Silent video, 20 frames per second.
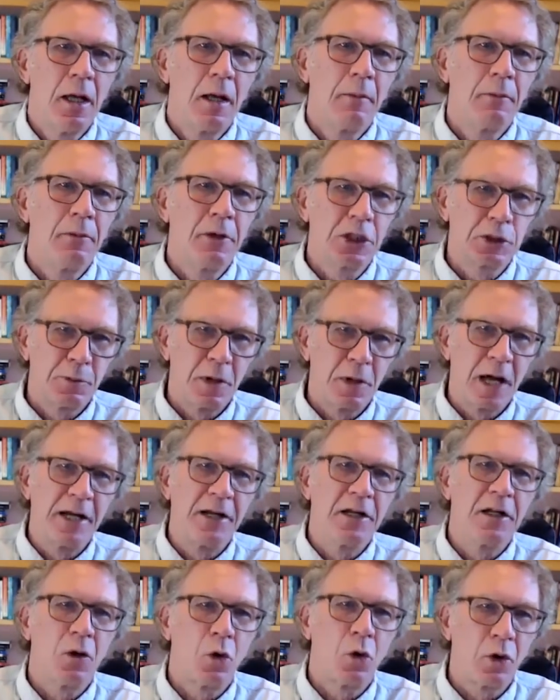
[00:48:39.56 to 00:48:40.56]
this brought
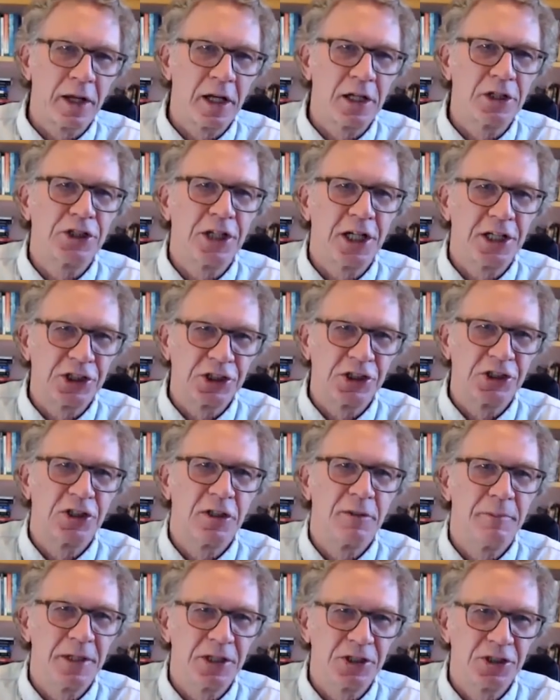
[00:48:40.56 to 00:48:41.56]
into organizations
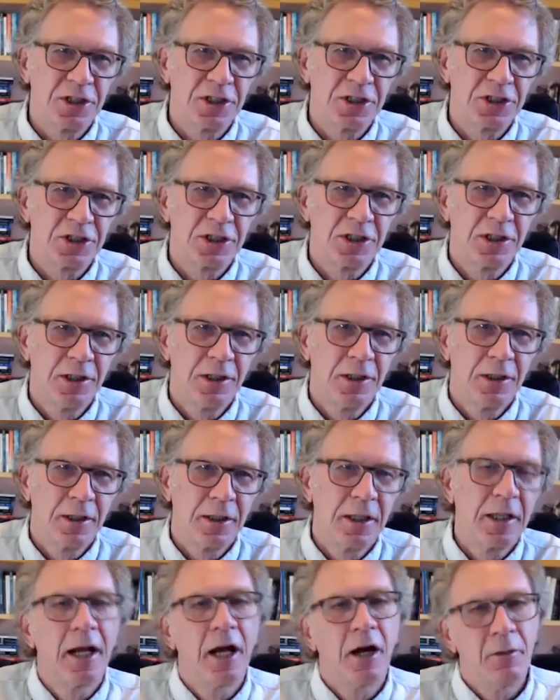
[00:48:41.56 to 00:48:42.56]
and business
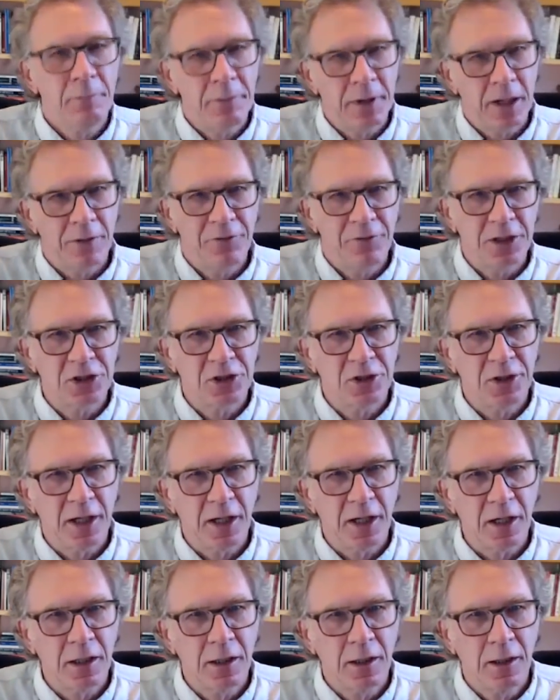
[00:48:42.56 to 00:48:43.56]
and how it benefits
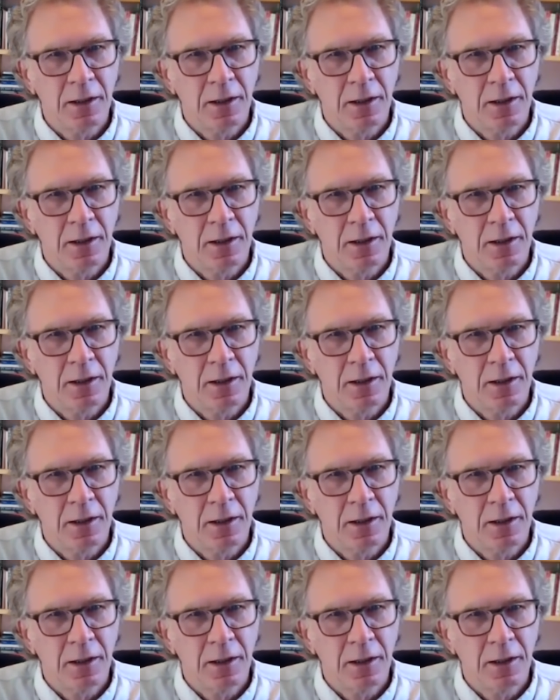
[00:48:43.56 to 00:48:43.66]
there.